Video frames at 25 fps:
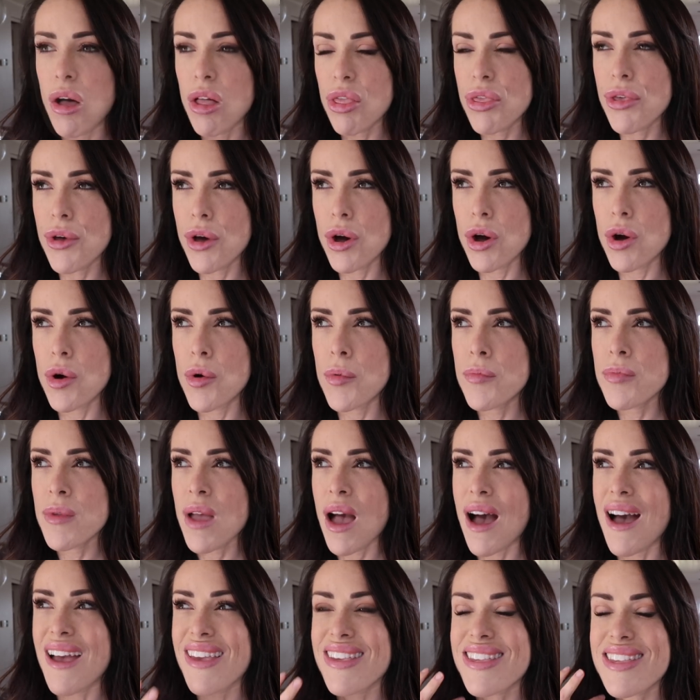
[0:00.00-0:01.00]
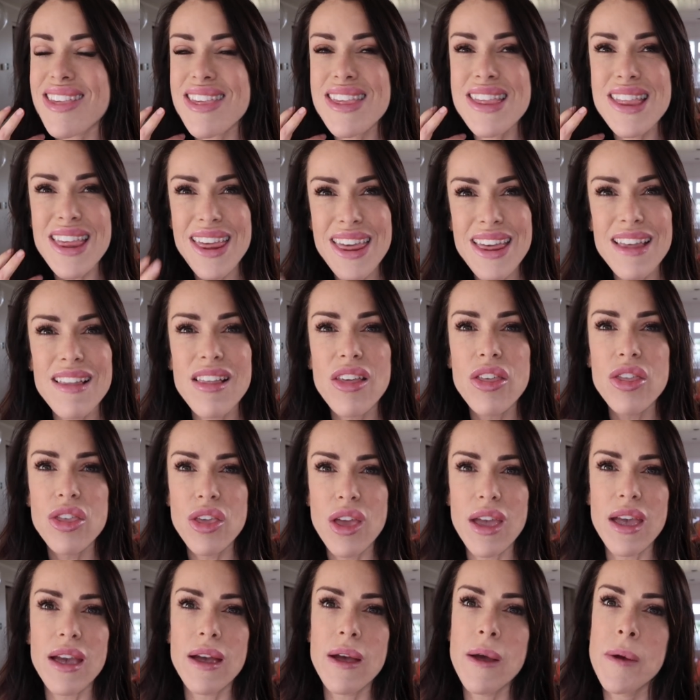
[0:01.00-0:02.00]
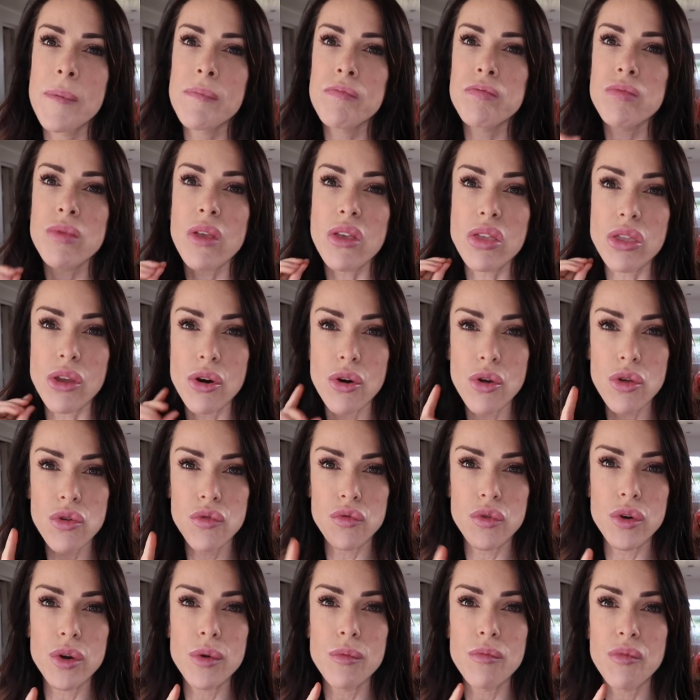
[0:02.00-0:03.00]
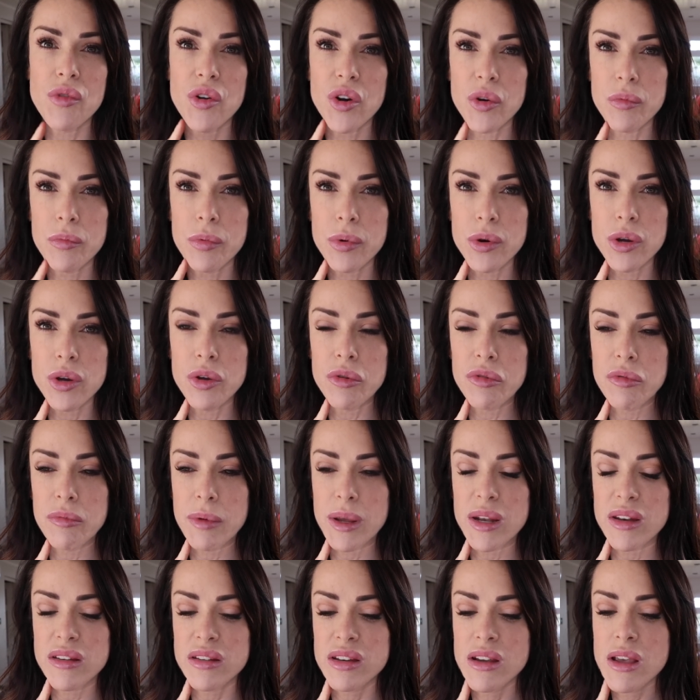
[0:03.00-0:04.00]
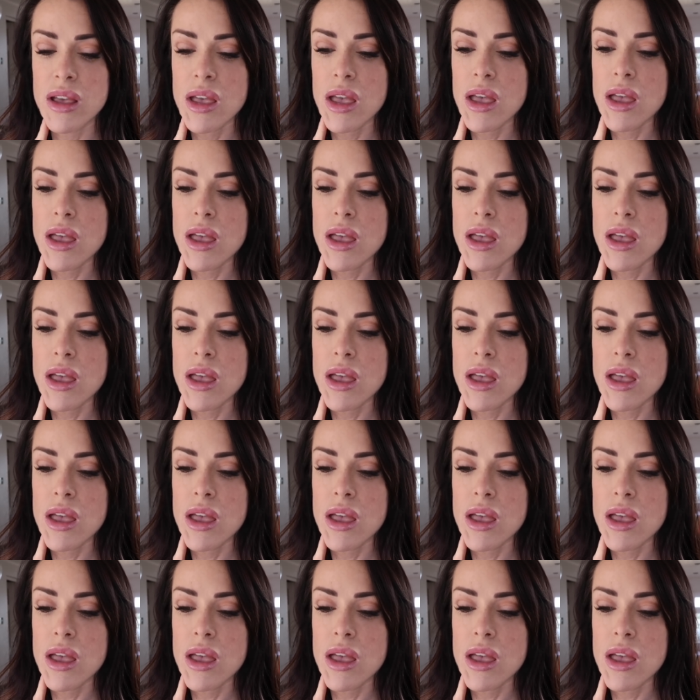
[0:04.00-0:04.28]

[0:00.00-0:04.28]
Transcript: Although I still think there is room for improvement.